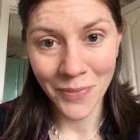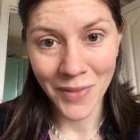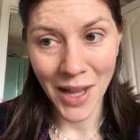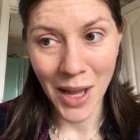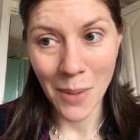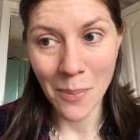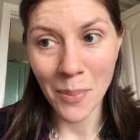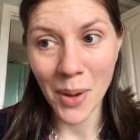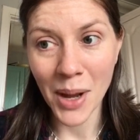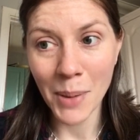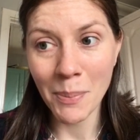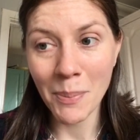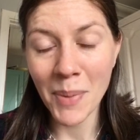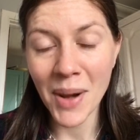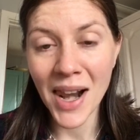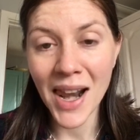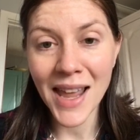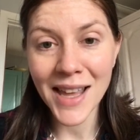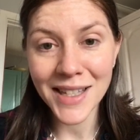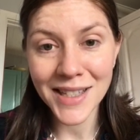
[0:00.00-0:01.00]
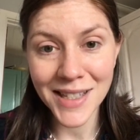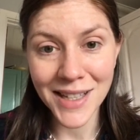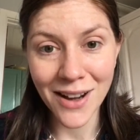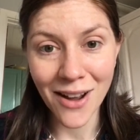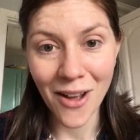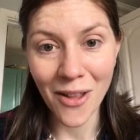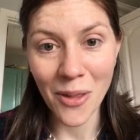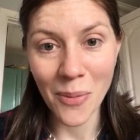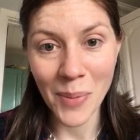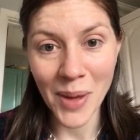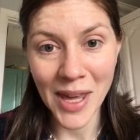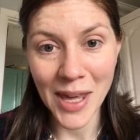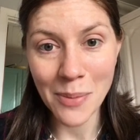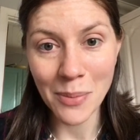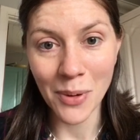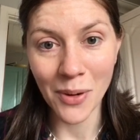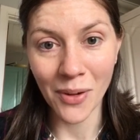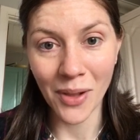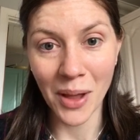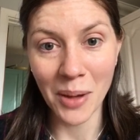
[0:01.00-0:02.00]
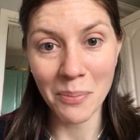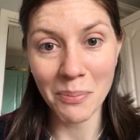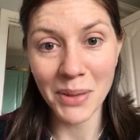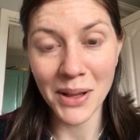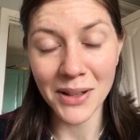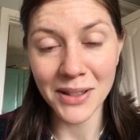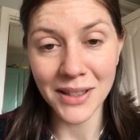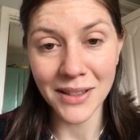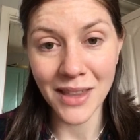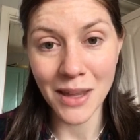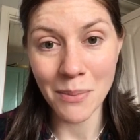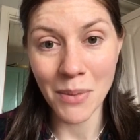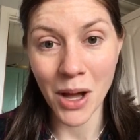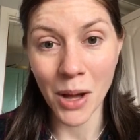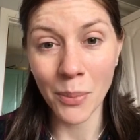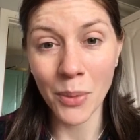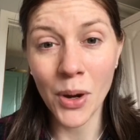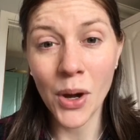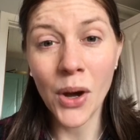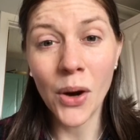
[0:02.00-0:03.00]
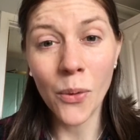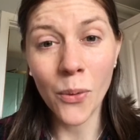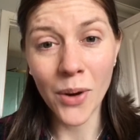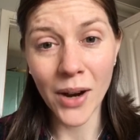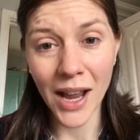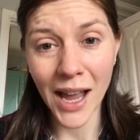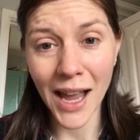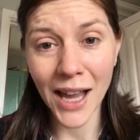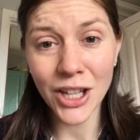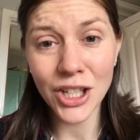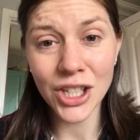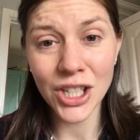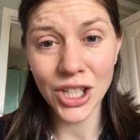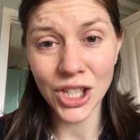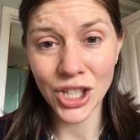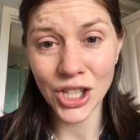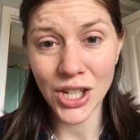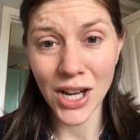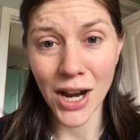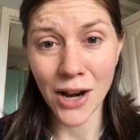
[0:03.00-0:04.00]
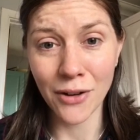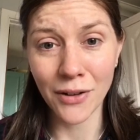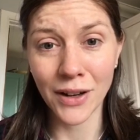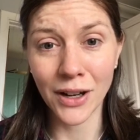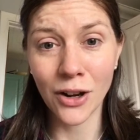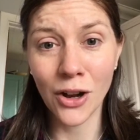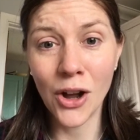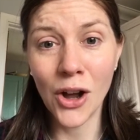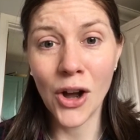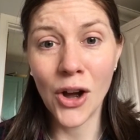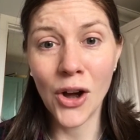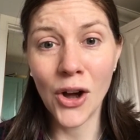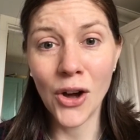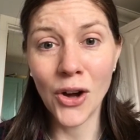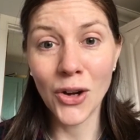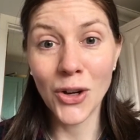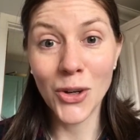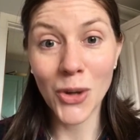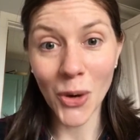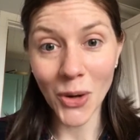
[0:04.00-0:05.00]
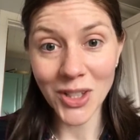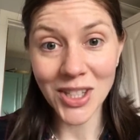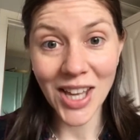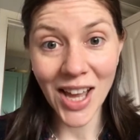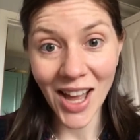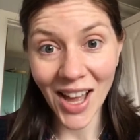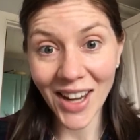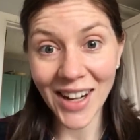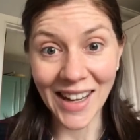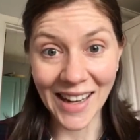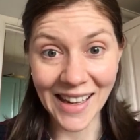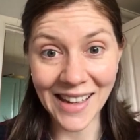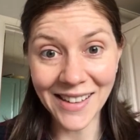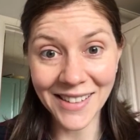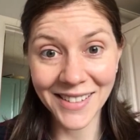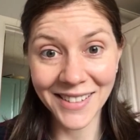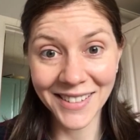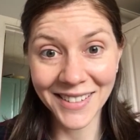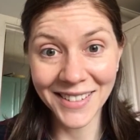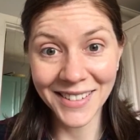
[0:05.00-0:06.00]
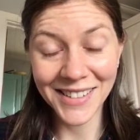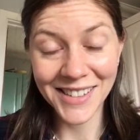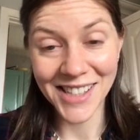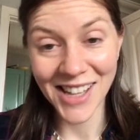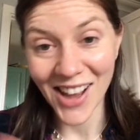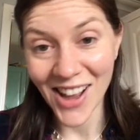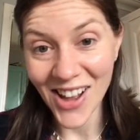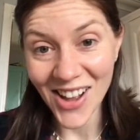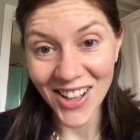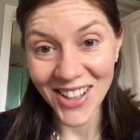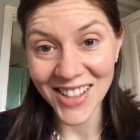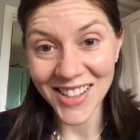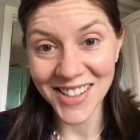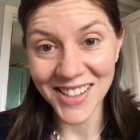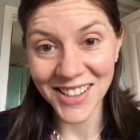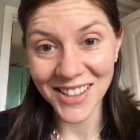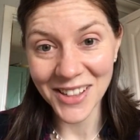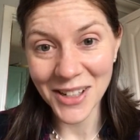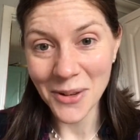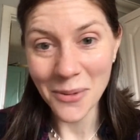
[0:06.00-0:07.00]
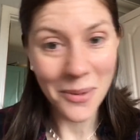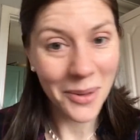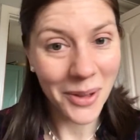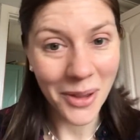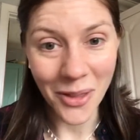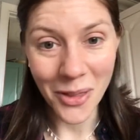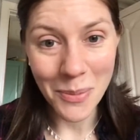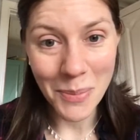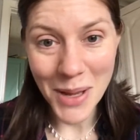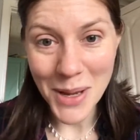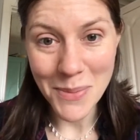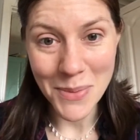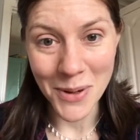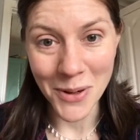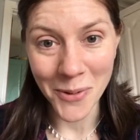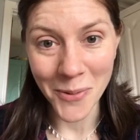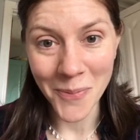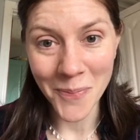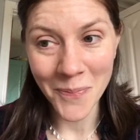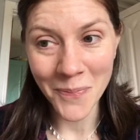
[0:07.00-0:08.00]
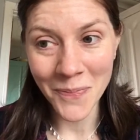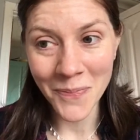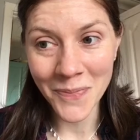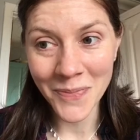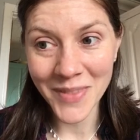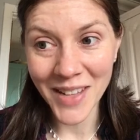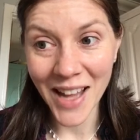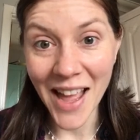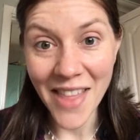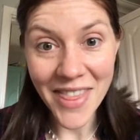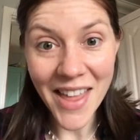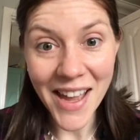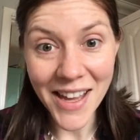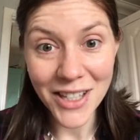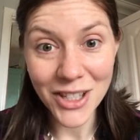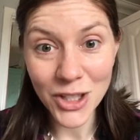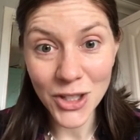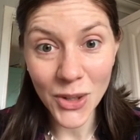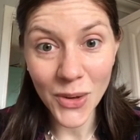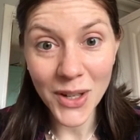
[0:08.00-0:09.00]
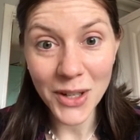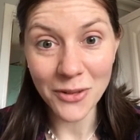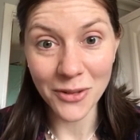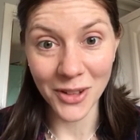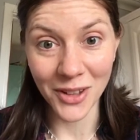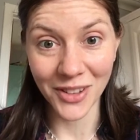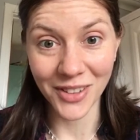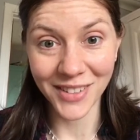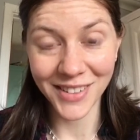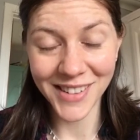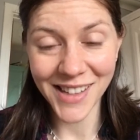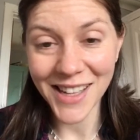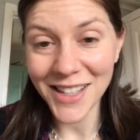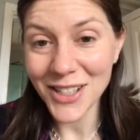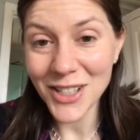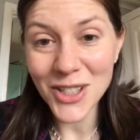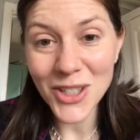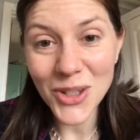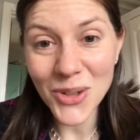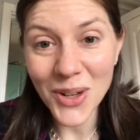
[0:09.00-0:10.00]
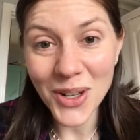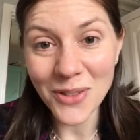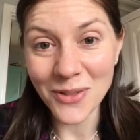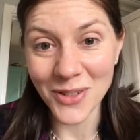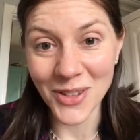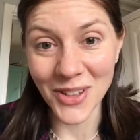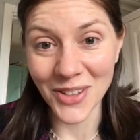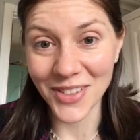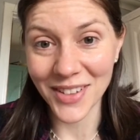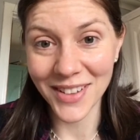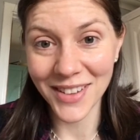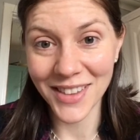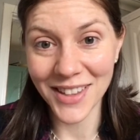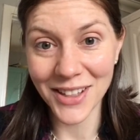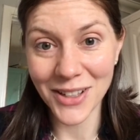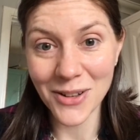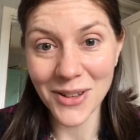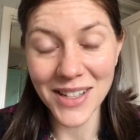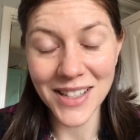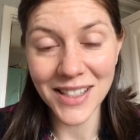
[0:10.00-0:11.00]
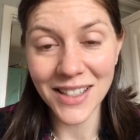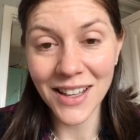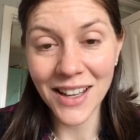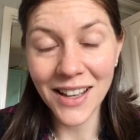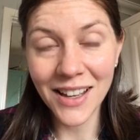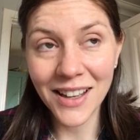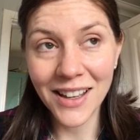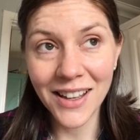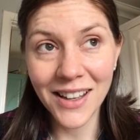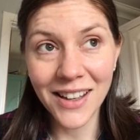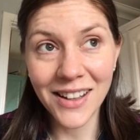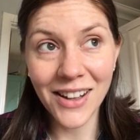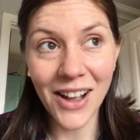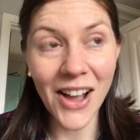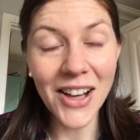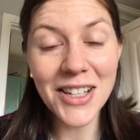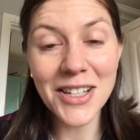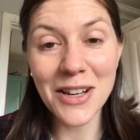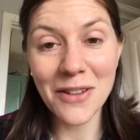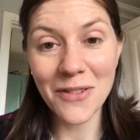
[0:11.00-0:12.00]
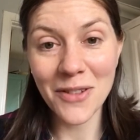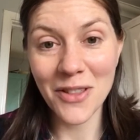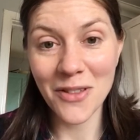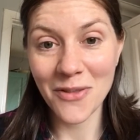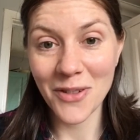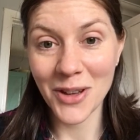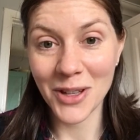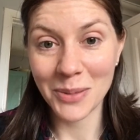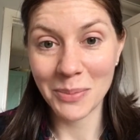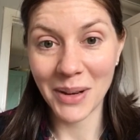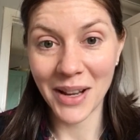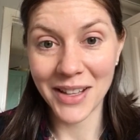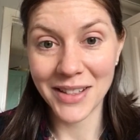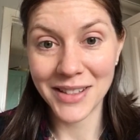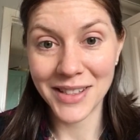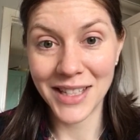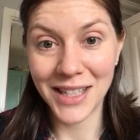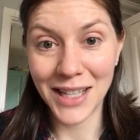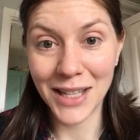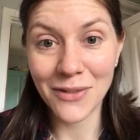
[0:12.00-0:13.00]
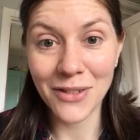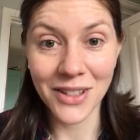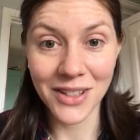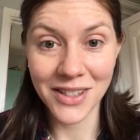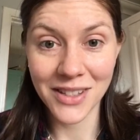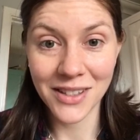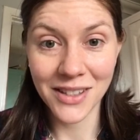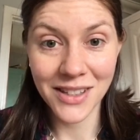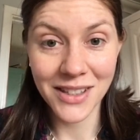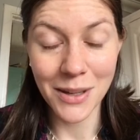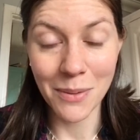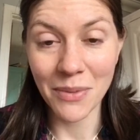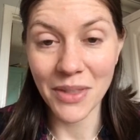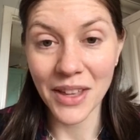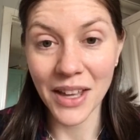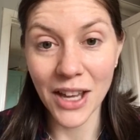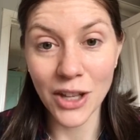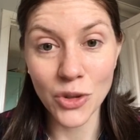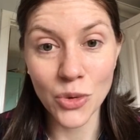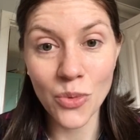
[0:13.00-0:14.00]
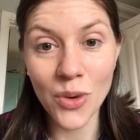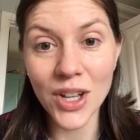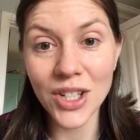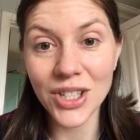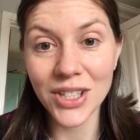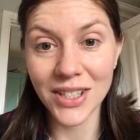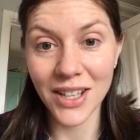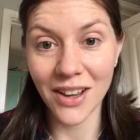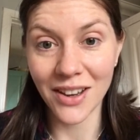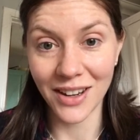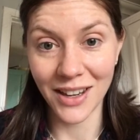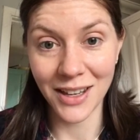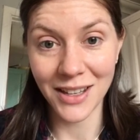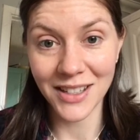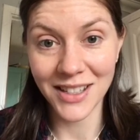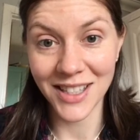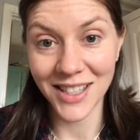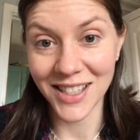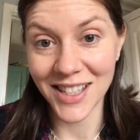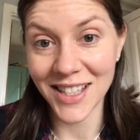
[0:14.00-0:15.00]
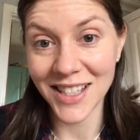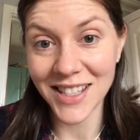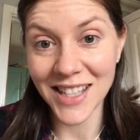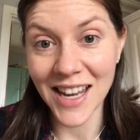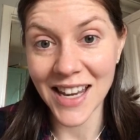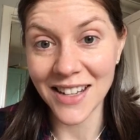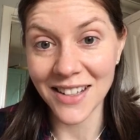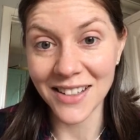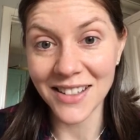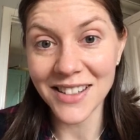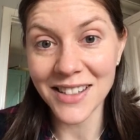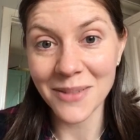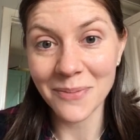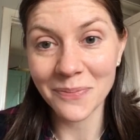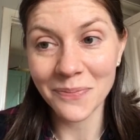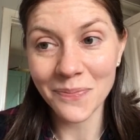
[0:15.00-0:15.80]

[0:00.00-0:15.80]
And by blessing other people and building them up, we're actually sharing God's honey to us with other people. And that is joyful. That is joyful that God is kind enough in the first place to give us something as rich as honey to sustain us,